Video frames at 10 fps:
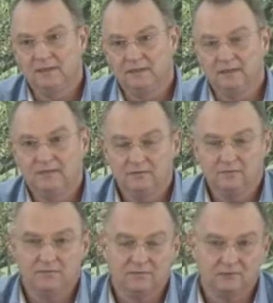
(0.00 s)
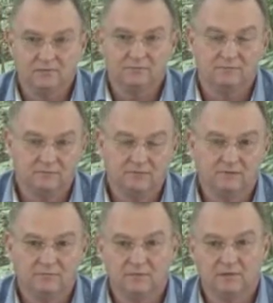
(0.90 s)
land use, how to improve water
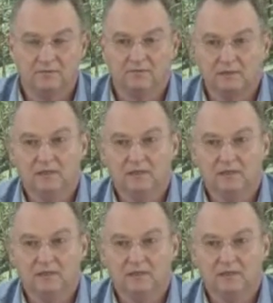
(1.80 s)
use, how to,